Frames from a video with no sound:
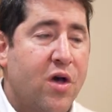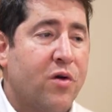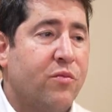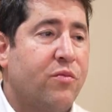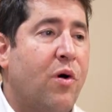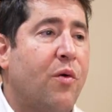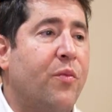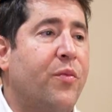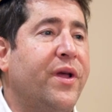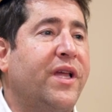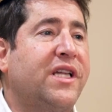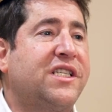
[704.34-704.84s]

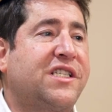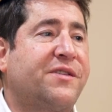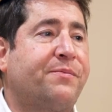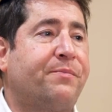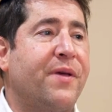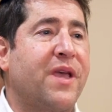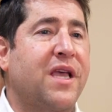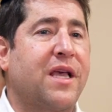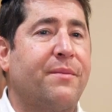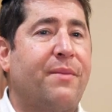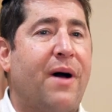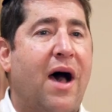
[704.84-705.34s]
When we
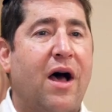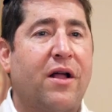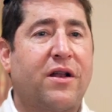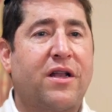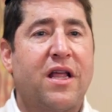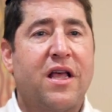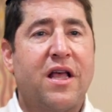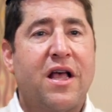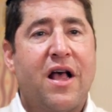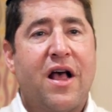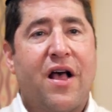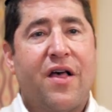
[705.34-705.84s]
speak
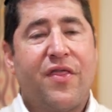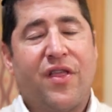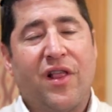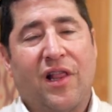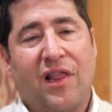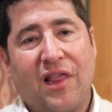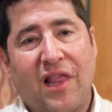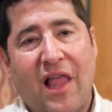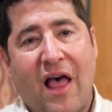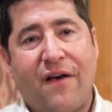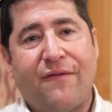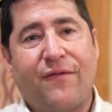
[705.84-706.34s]
about the
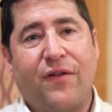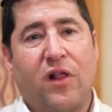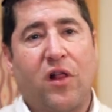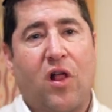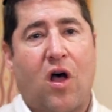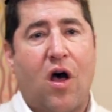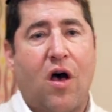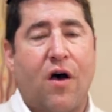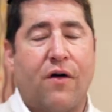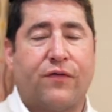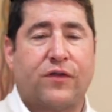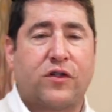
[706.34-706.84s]

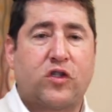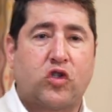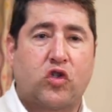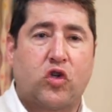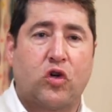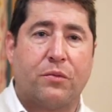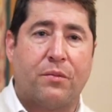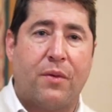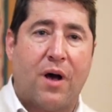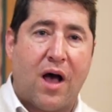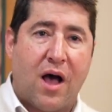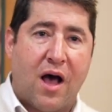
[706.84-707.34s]
level of
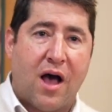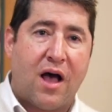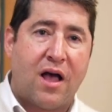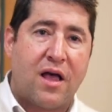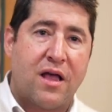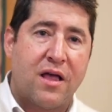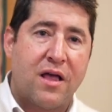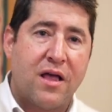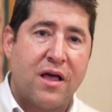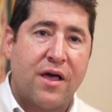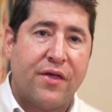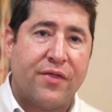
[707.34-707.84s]

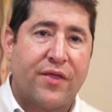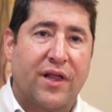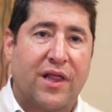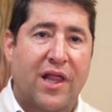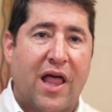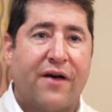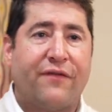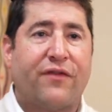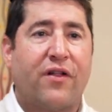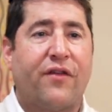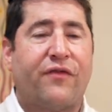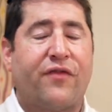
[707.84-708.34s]
tum'ah, the
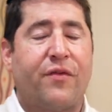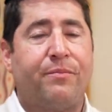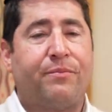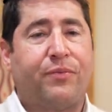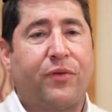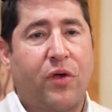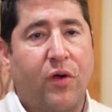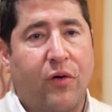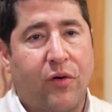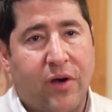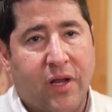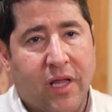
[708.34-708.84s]
level of
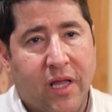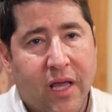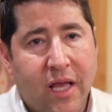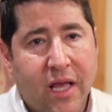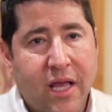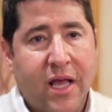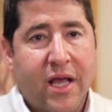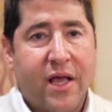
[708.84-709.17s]
impurity